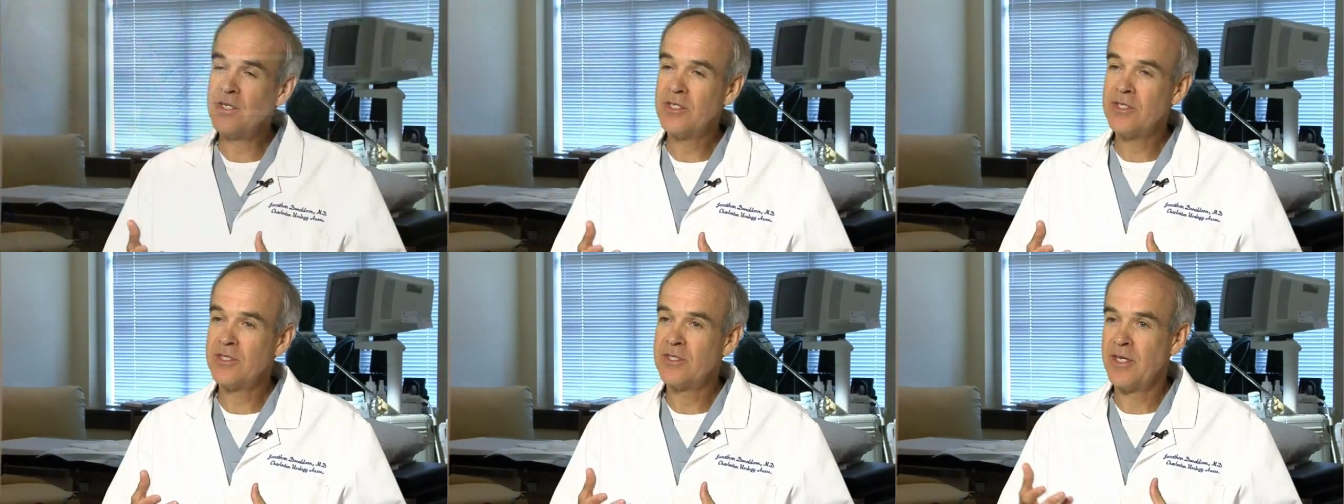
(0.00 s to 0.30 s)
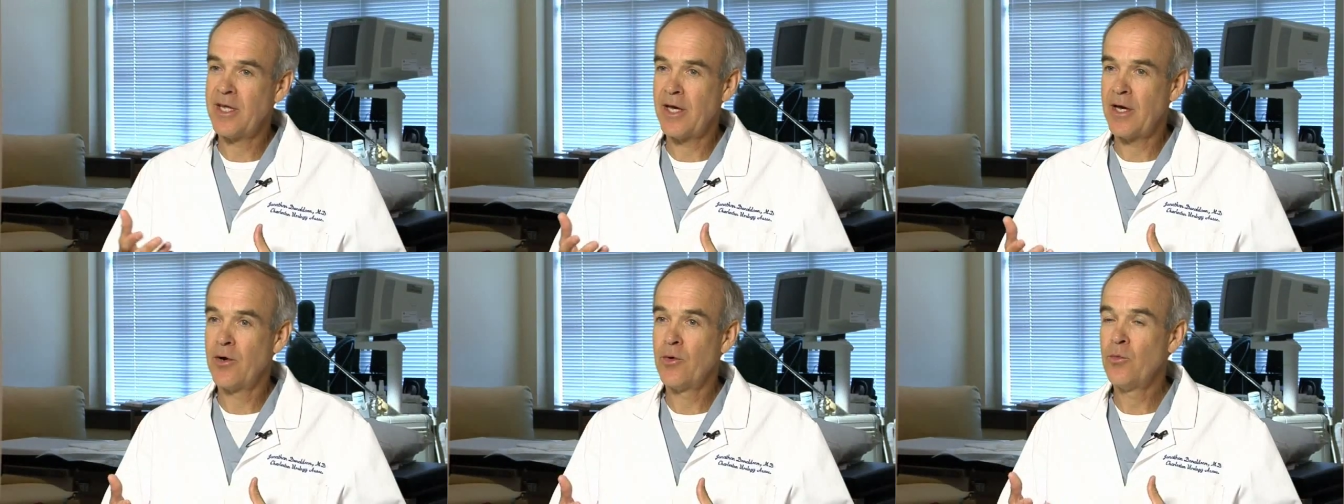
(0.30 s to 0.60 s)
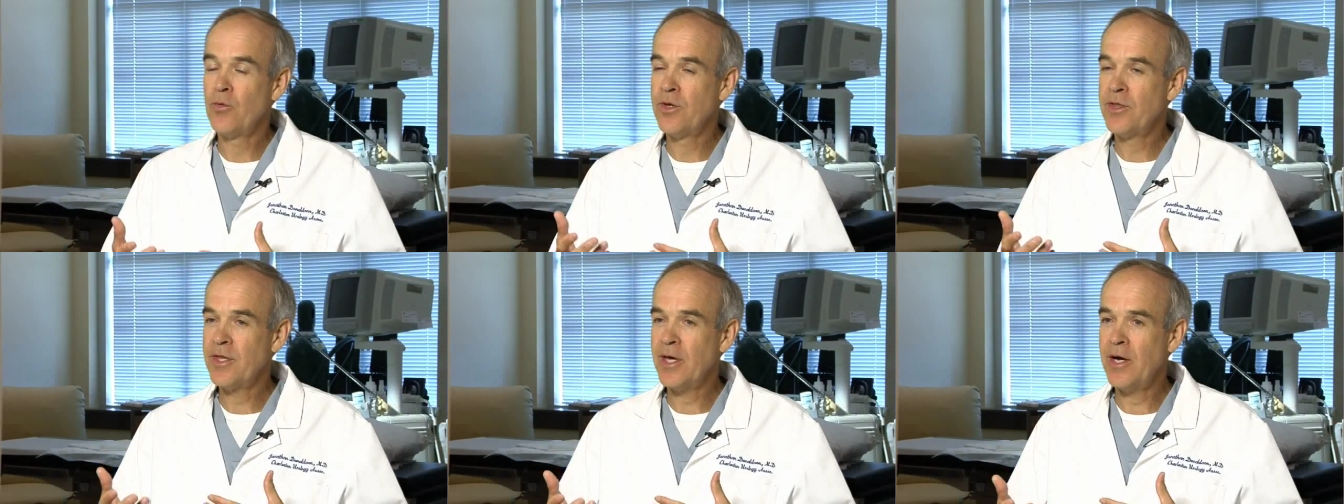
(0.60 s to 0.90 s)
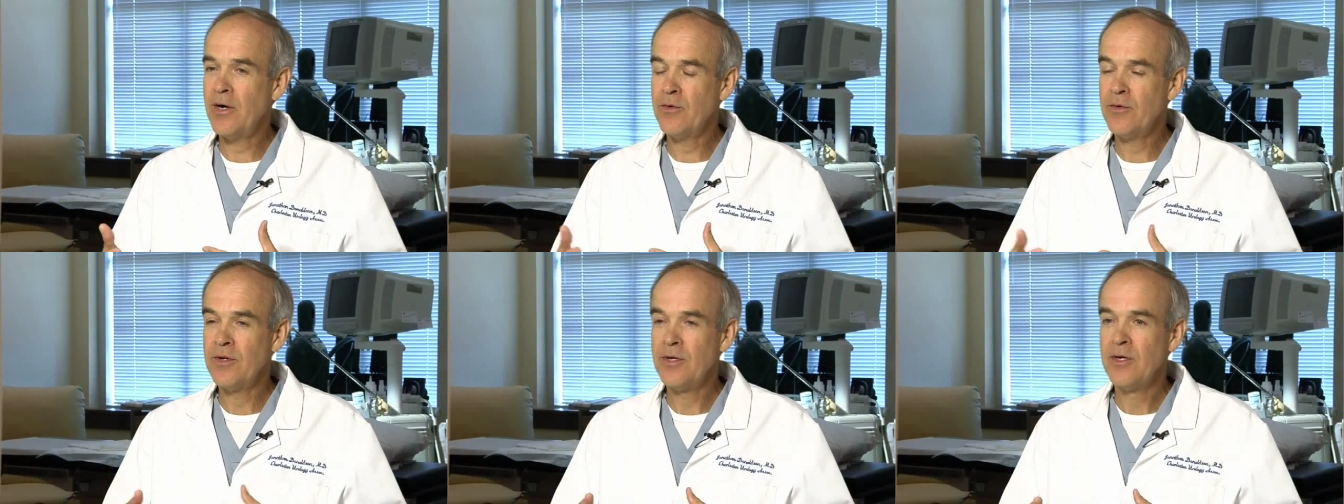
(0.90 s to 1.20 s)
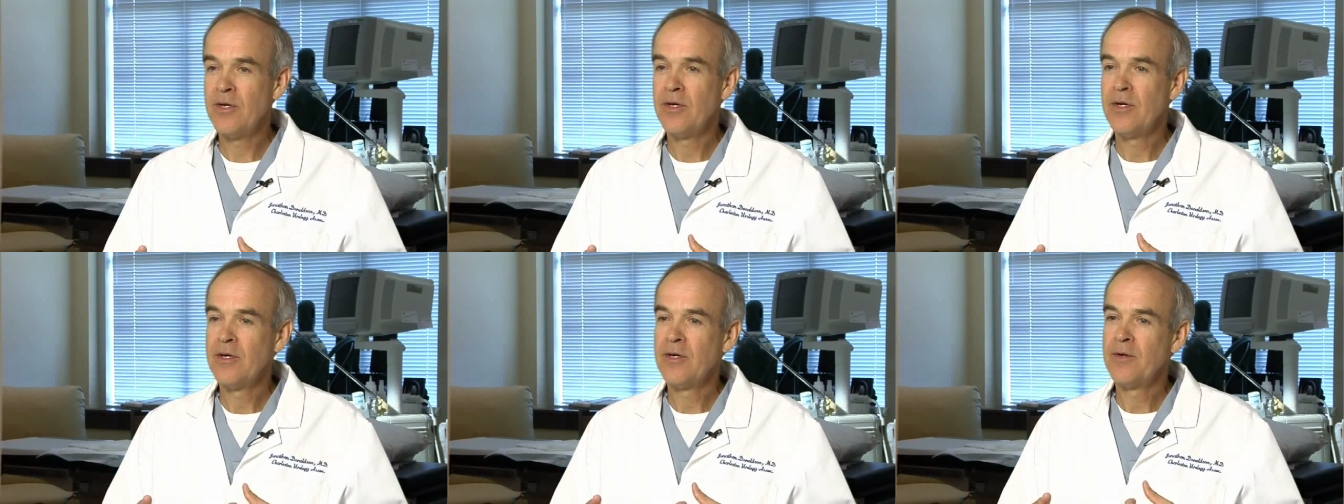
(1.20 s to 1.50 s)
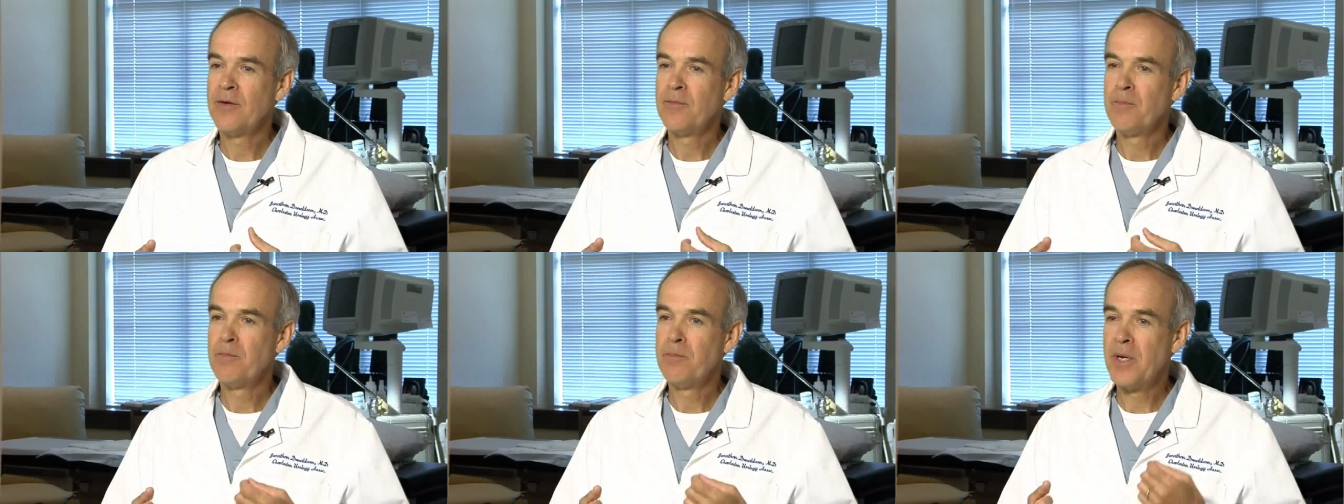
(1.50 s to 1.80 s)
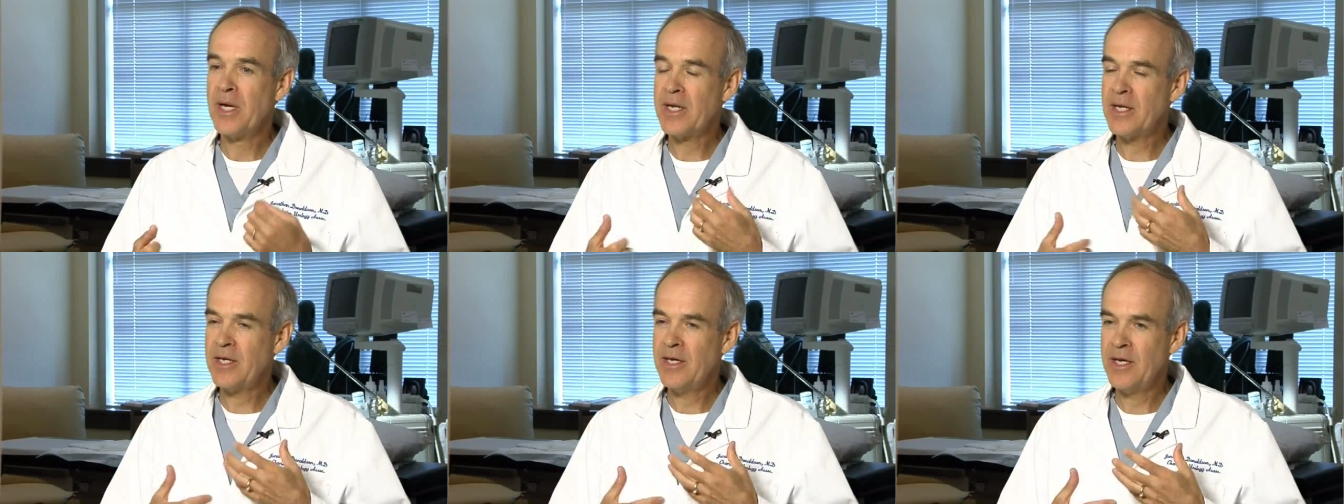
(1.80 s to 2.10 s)
this now without
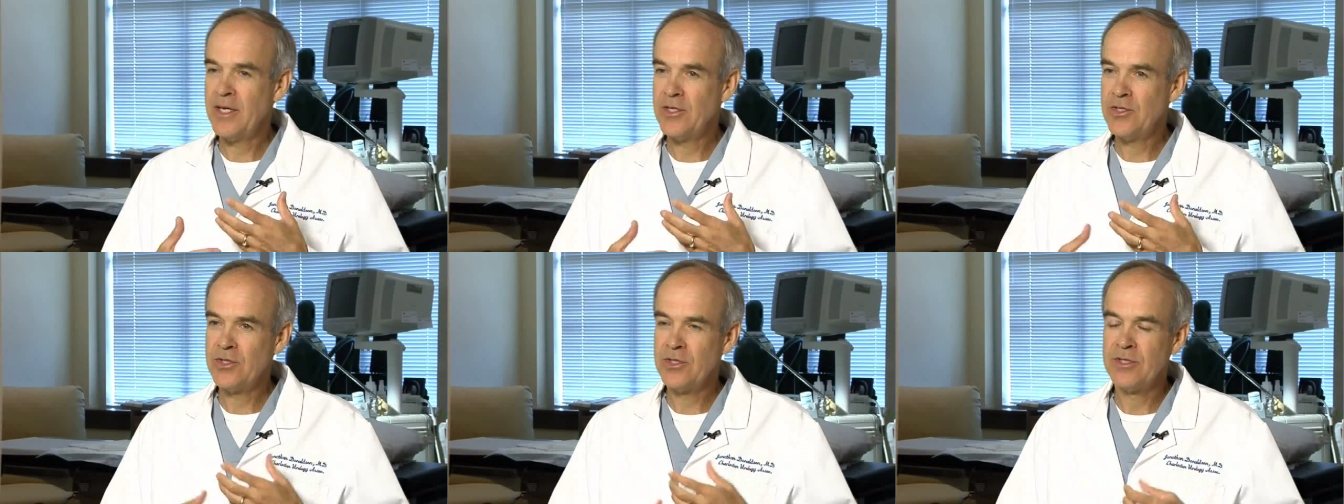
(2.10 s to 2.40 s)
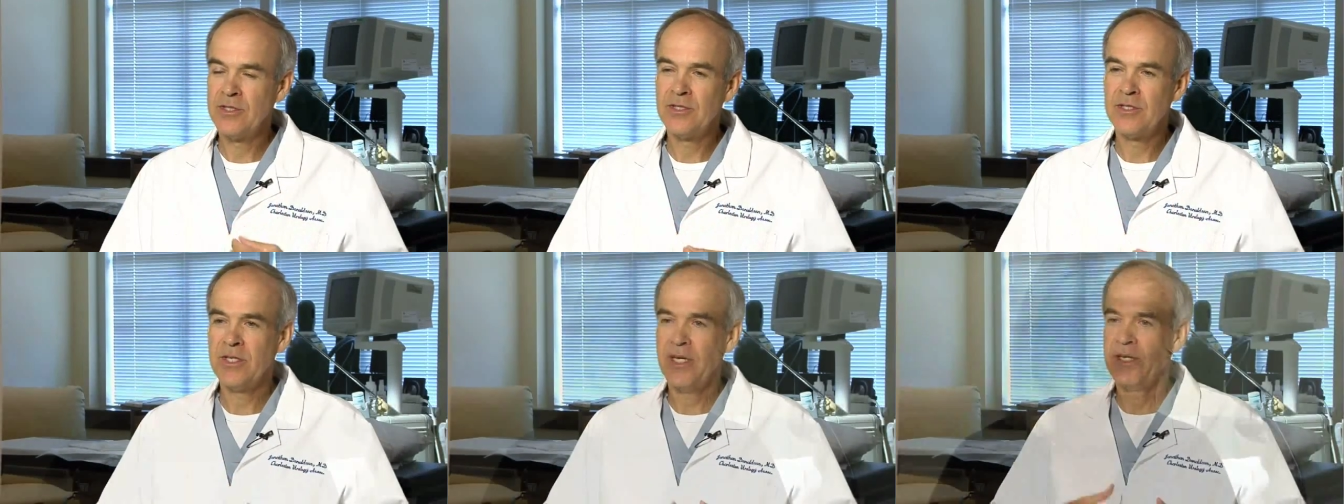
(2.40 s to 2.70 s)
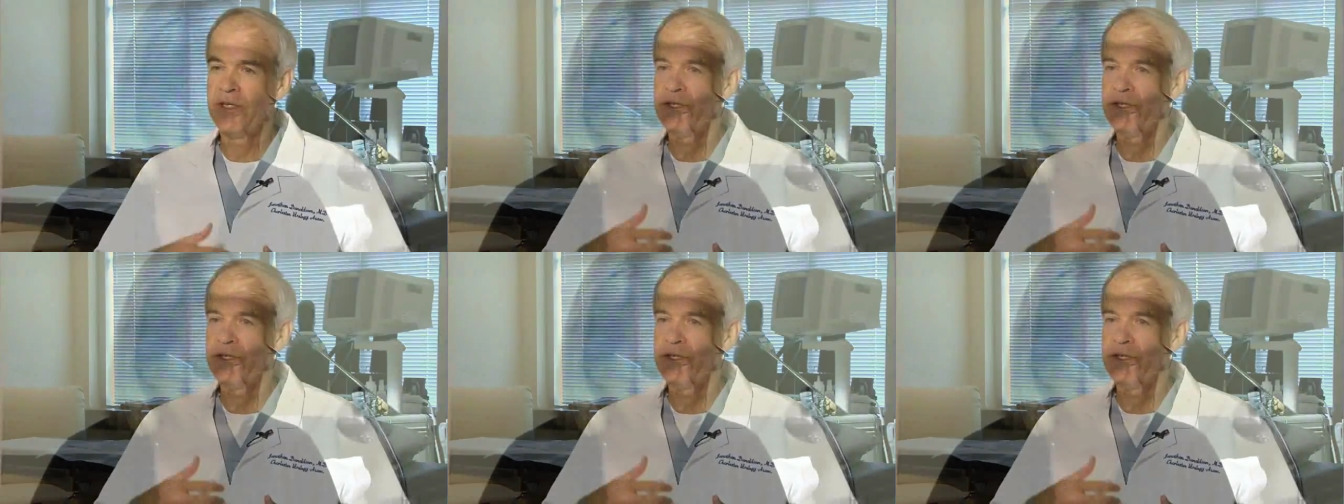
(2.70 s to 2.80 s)
medications